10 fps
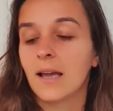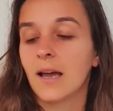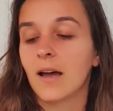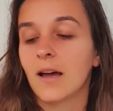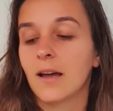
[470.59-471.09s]

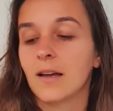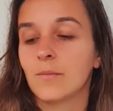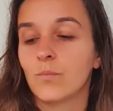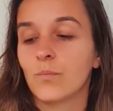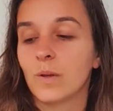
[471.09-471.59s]

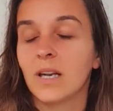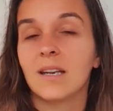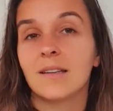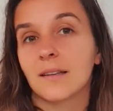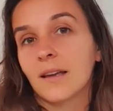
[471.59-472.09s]
But it
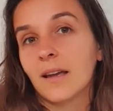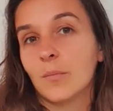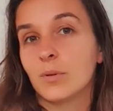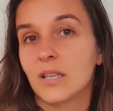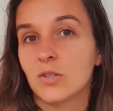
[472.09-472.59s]
is a
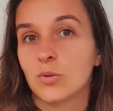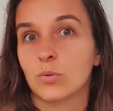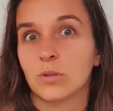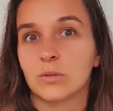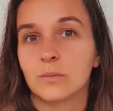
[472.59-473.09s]
potential
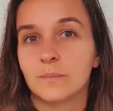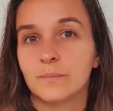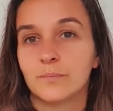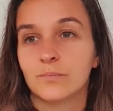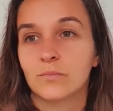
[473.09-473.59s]
tool
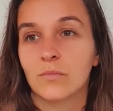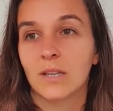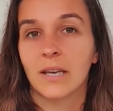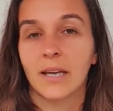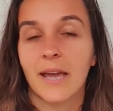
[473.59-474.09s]

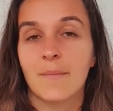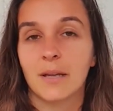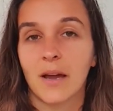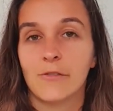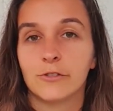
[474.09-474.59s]
that can be
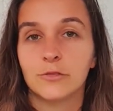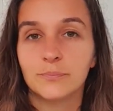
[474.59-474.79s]
helpful